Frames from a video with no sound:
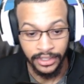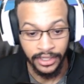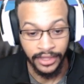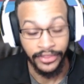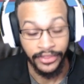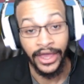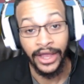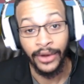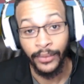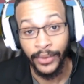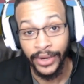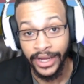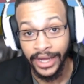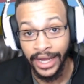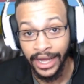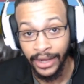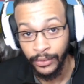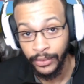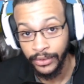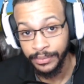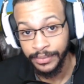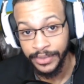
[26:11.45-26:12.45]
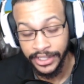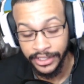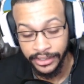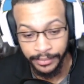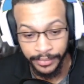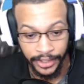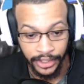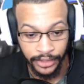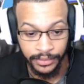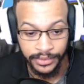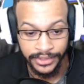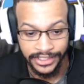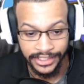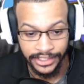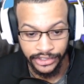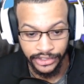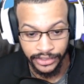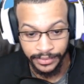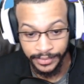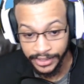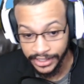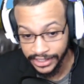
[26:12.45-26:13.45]
That way I would be in a better
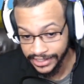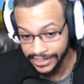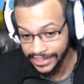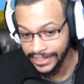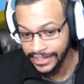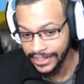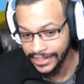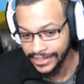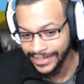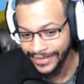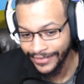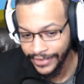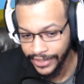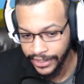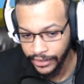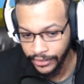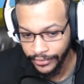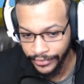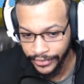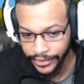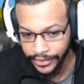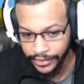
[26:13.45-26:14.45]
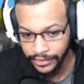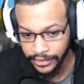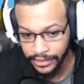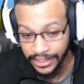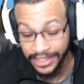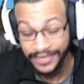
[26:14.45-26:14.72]
position, because he does have a hill there.